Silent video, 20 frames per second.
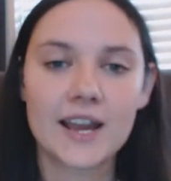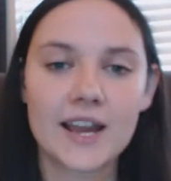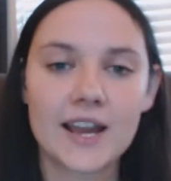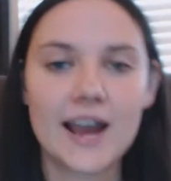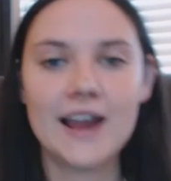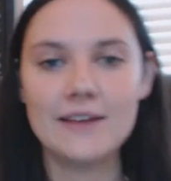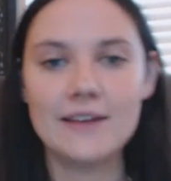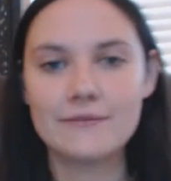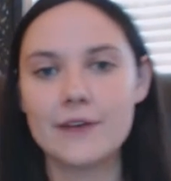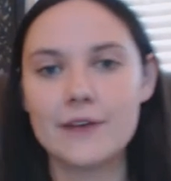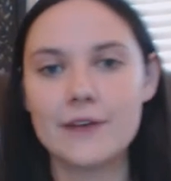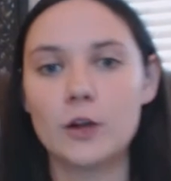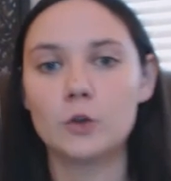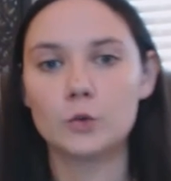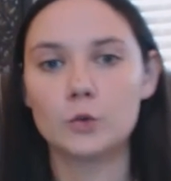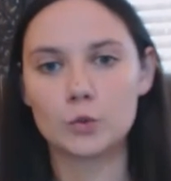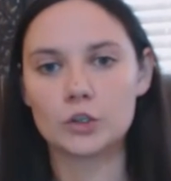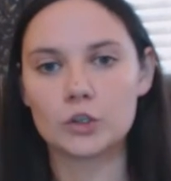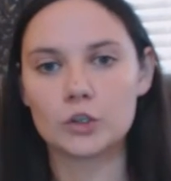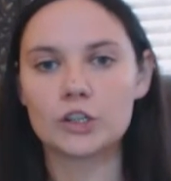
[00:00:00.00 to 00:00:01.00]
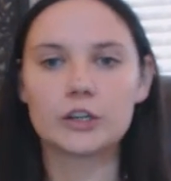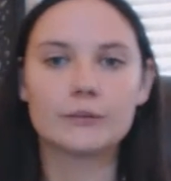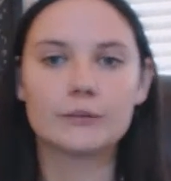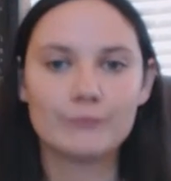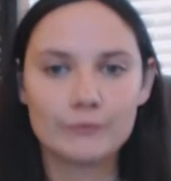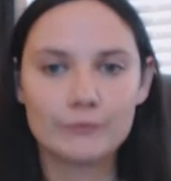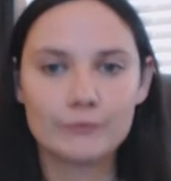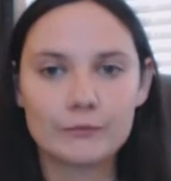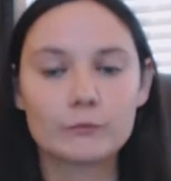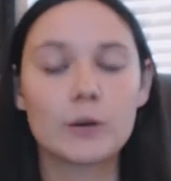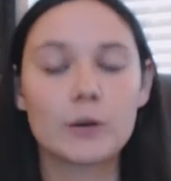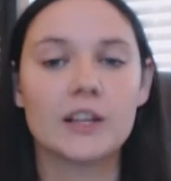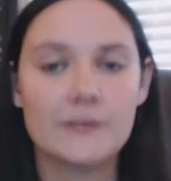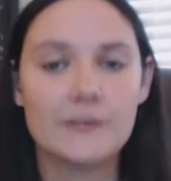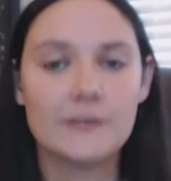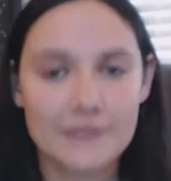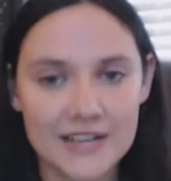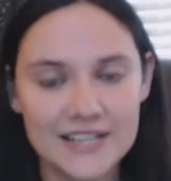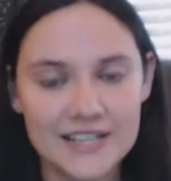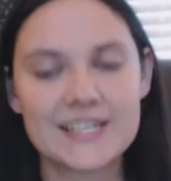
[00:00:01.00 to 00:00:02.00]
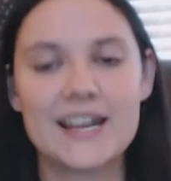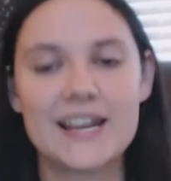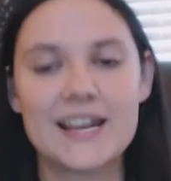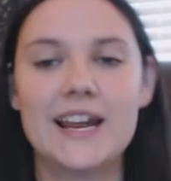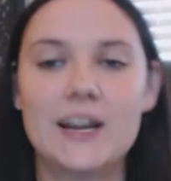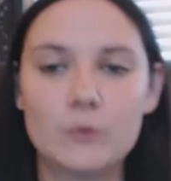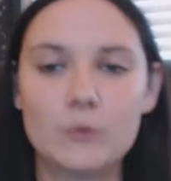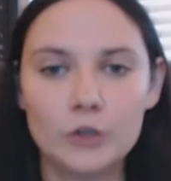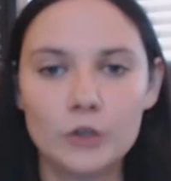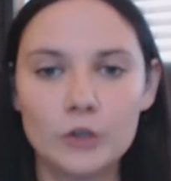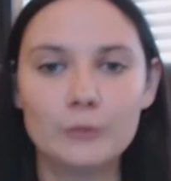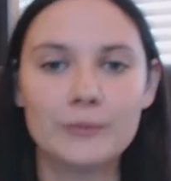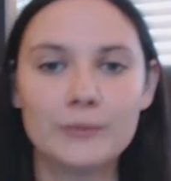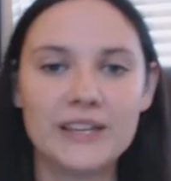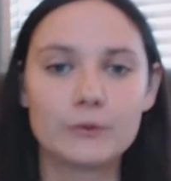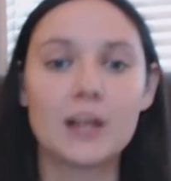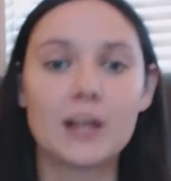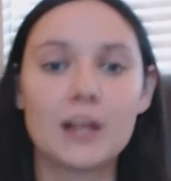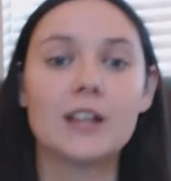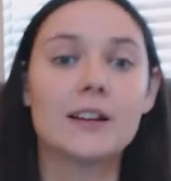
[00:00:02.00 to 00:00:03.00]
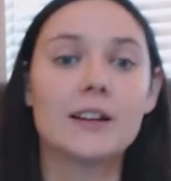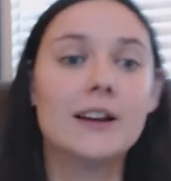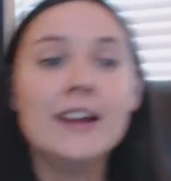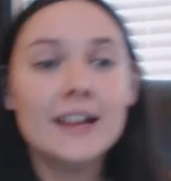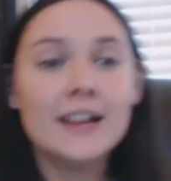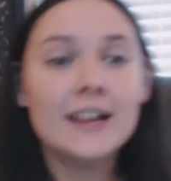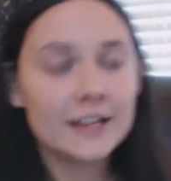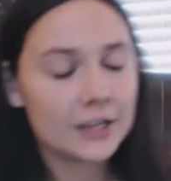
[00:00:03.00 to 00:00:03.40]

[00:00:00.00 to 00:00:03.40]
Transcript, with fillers: I felt were relevant and will be relevant.